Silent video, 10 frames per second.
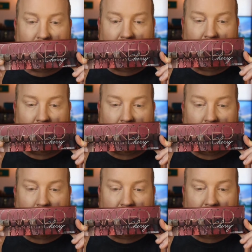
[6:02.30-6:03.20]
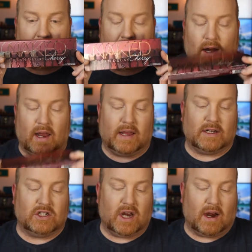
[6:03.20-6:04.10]
the Urban Decay
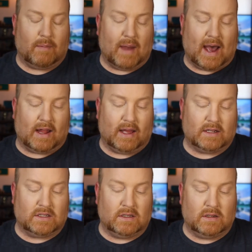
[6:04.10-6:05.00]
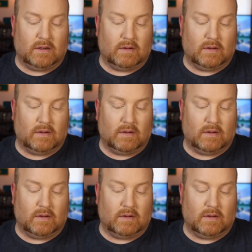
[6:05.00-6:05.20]
Naked Cherry palette.